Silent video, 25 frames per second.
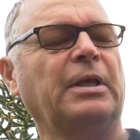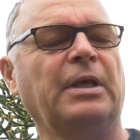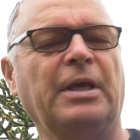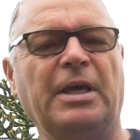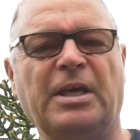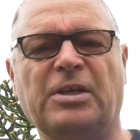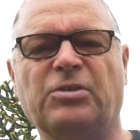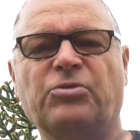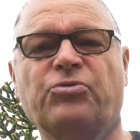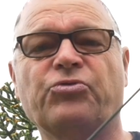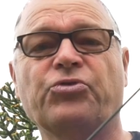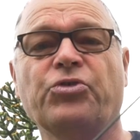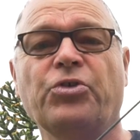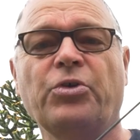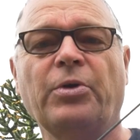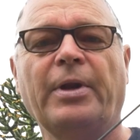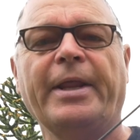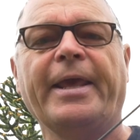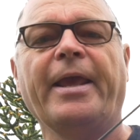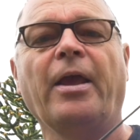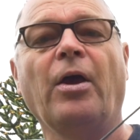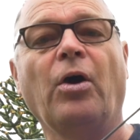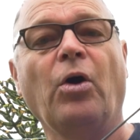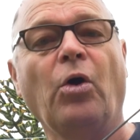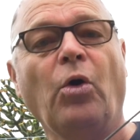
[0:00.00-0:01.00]
It's
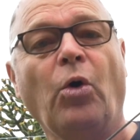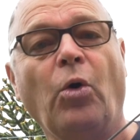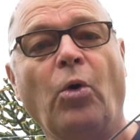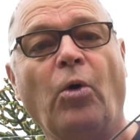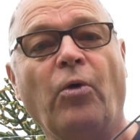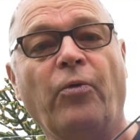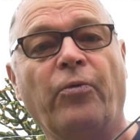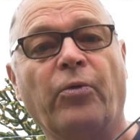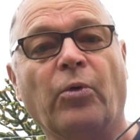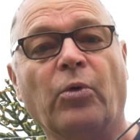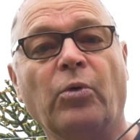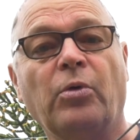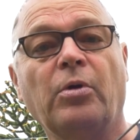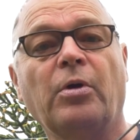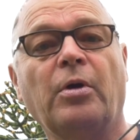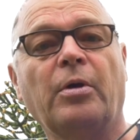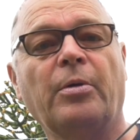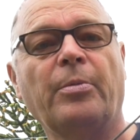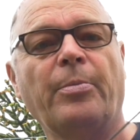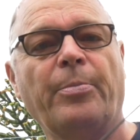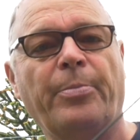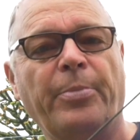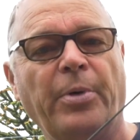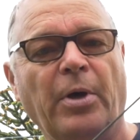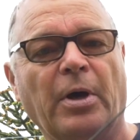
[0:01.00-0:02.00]
truly awful,
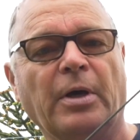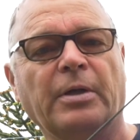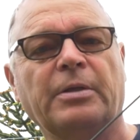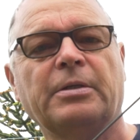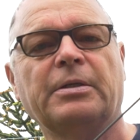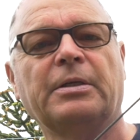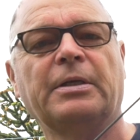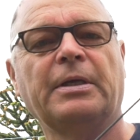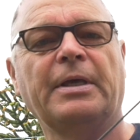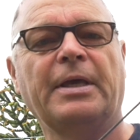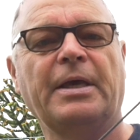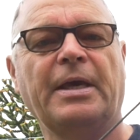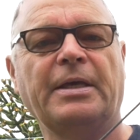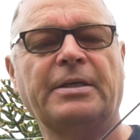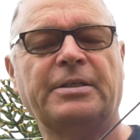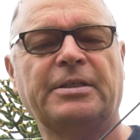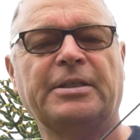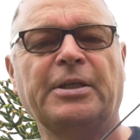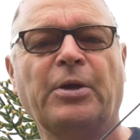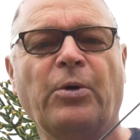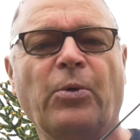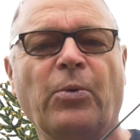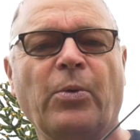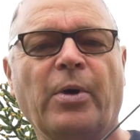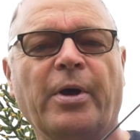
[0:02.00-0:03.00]
but it
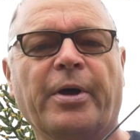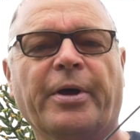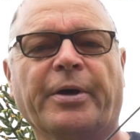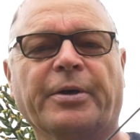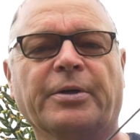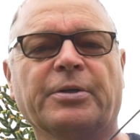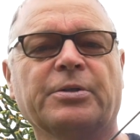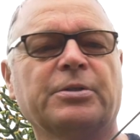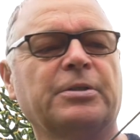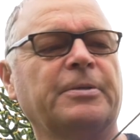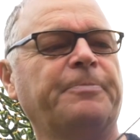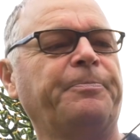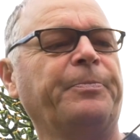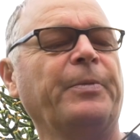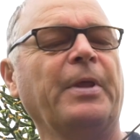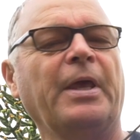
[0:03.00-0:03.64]
still works.